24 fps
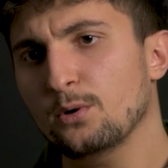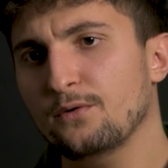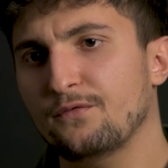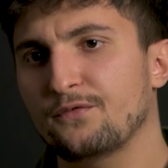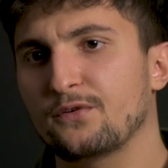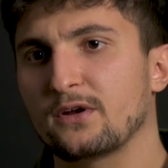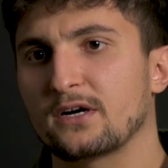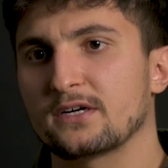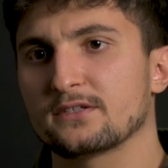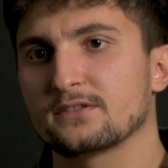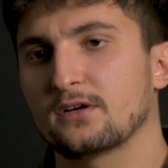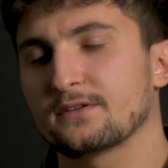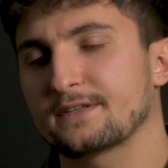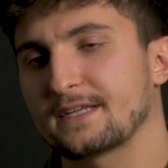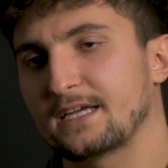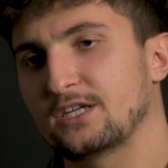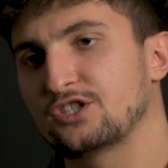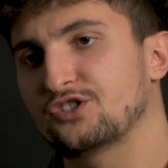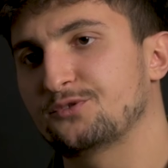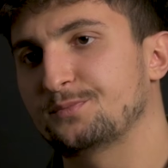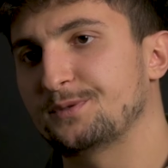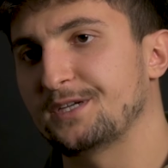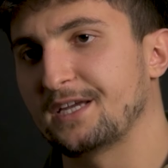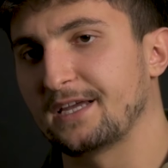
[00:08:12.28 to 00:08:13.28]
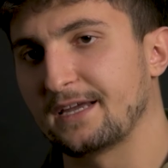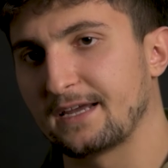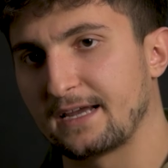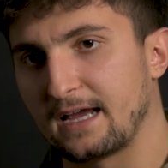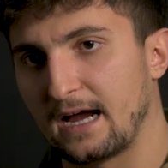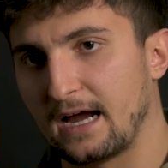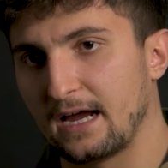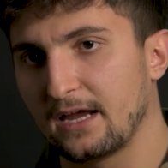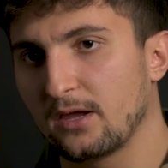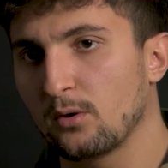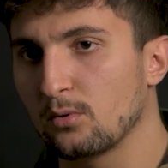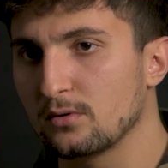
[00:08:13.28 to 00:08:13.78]
if you are not HPA
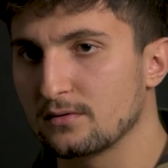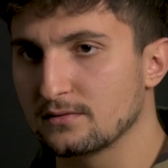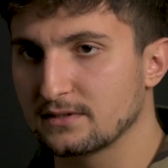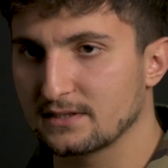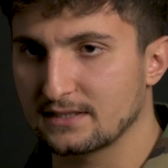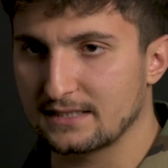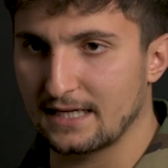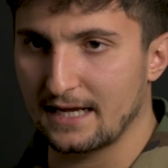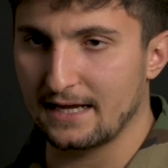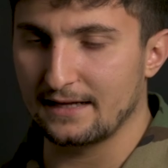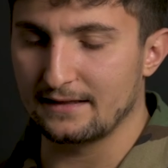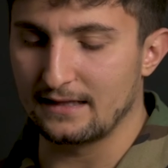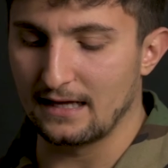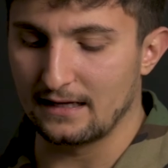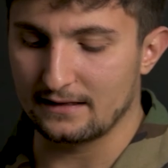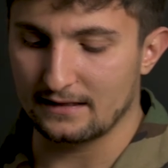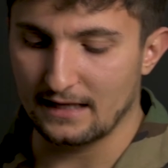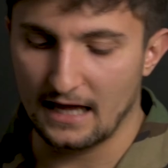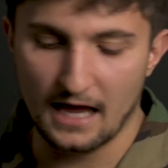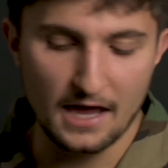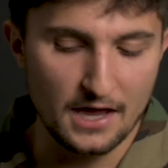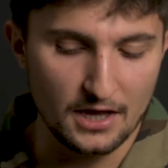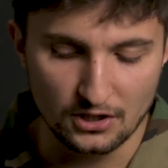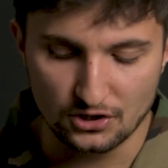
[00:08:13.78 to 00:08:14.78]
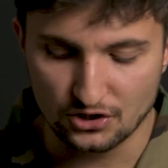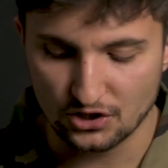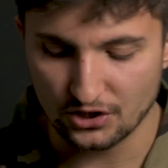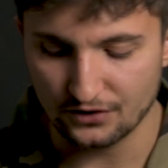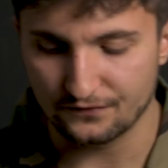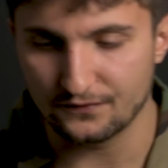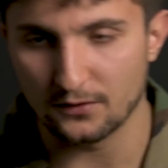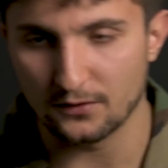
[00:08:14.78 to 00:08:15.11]
guy, you will say that AEG